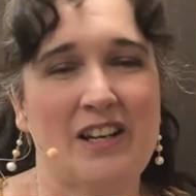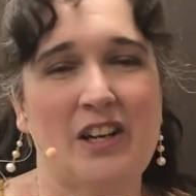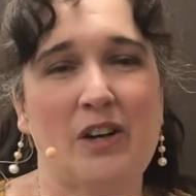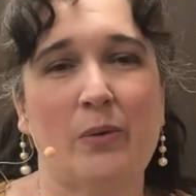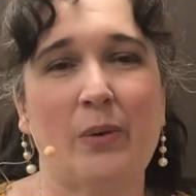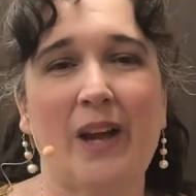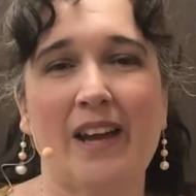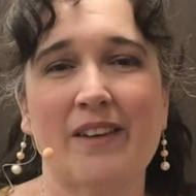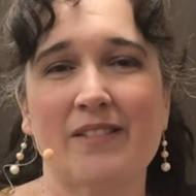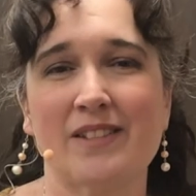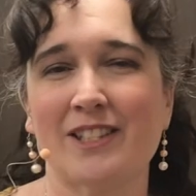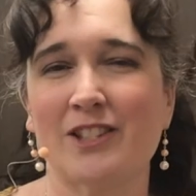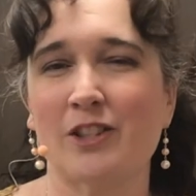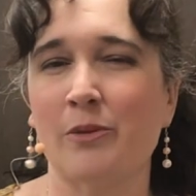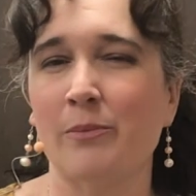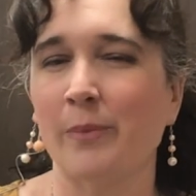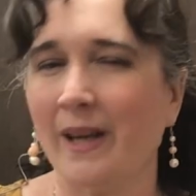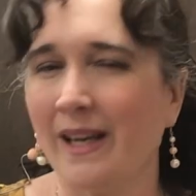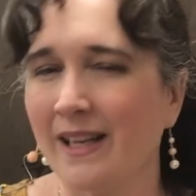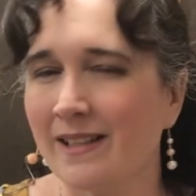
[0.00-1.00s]
We have such
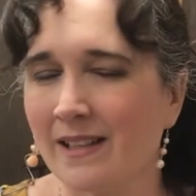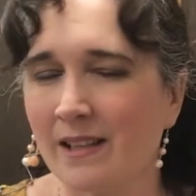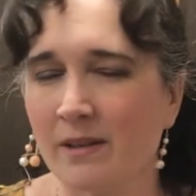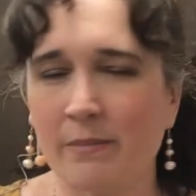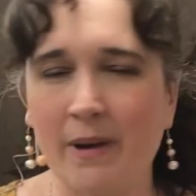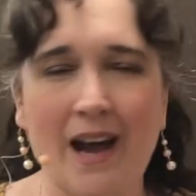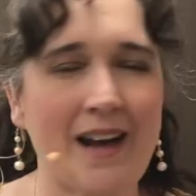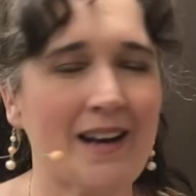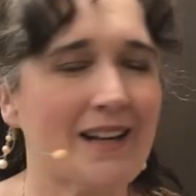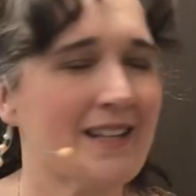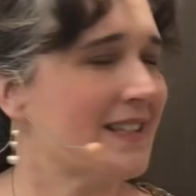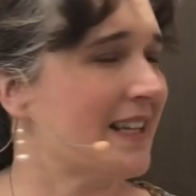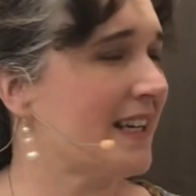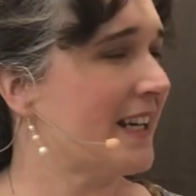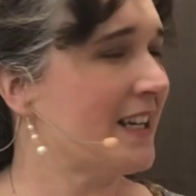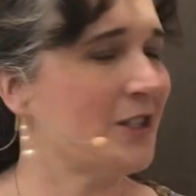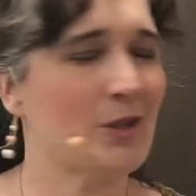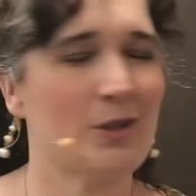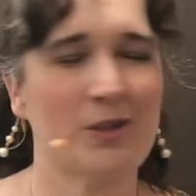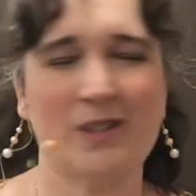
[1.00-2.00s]
amazing bodies that
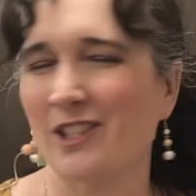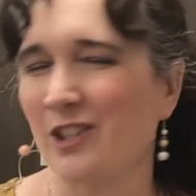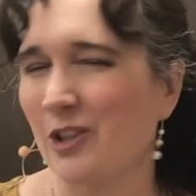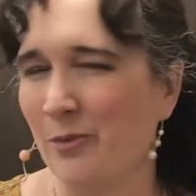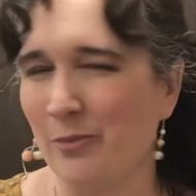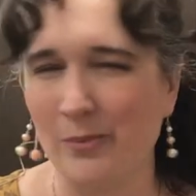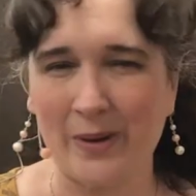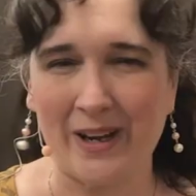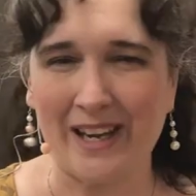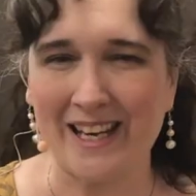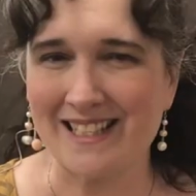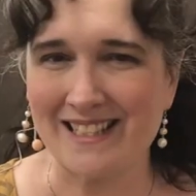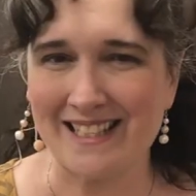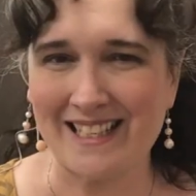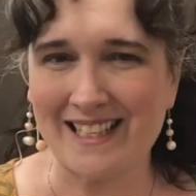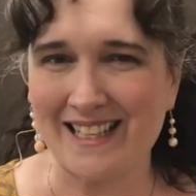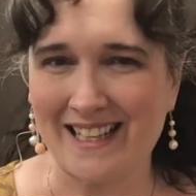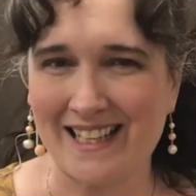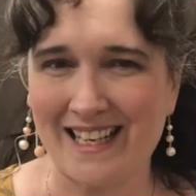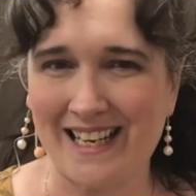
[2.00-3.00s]
can do such
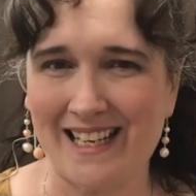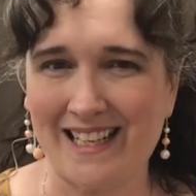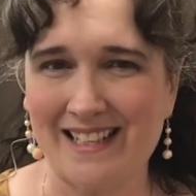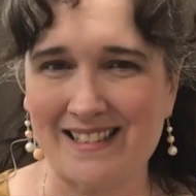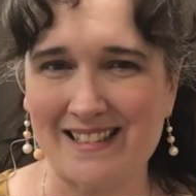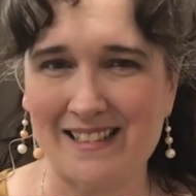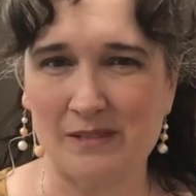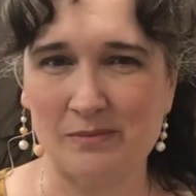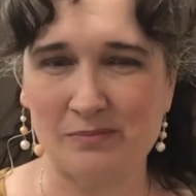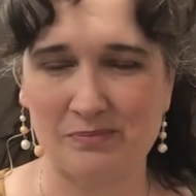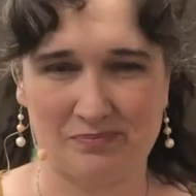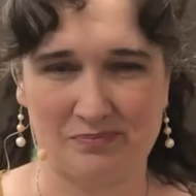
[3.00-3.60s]
amazing things.